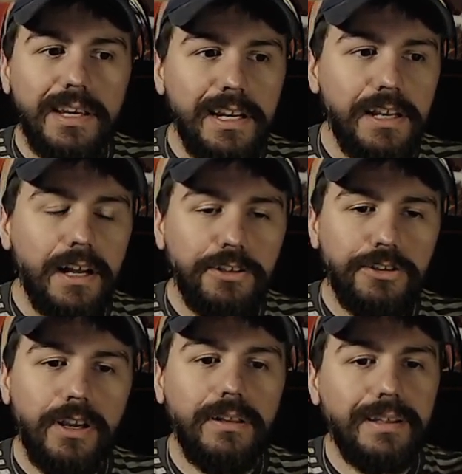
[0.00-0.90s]
In a
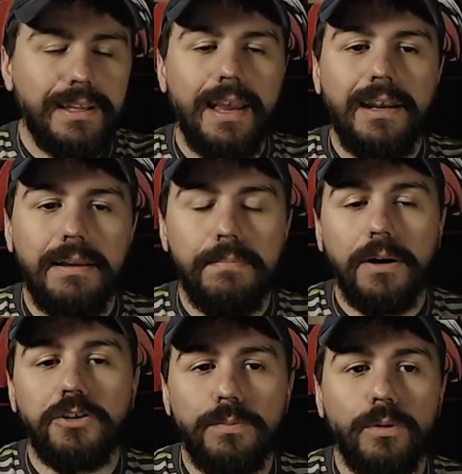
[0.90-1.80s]
nutshell, again, a
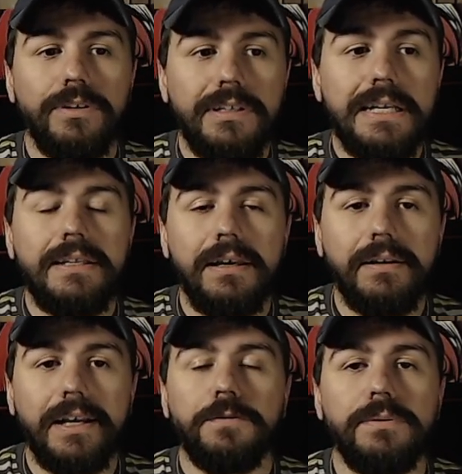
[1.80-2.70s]
much more
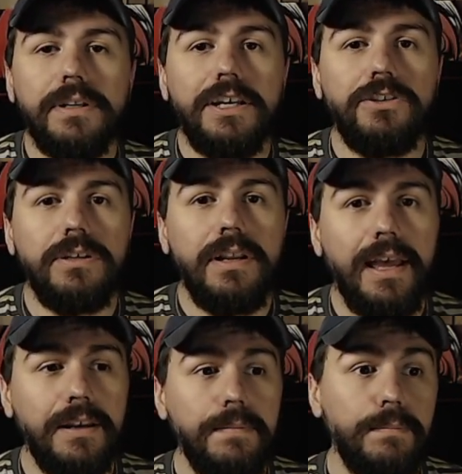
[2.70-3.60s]
detailed explanation,
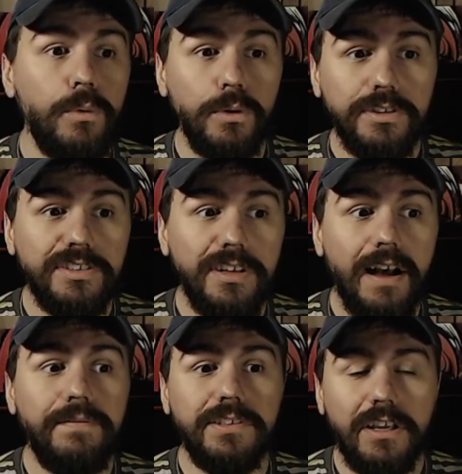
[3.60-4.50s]
and more
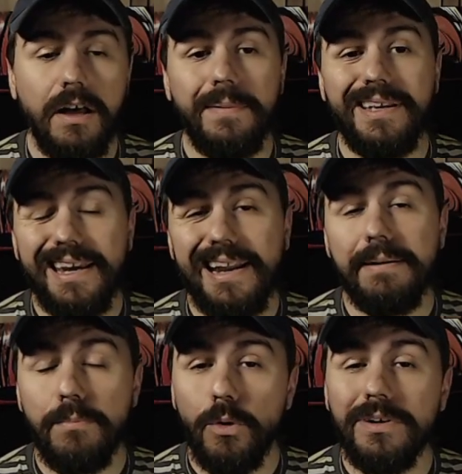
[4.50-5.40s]
stuff is coming in
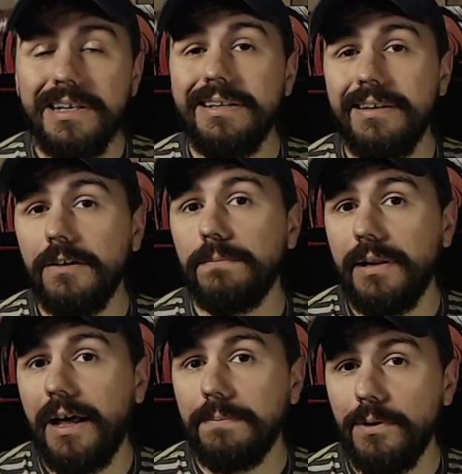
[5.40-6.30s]
a more detailed
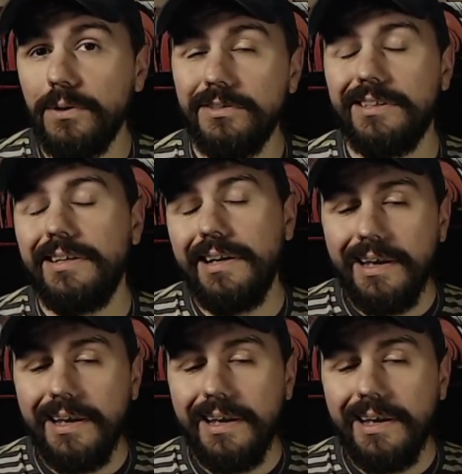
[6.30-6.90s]
blog post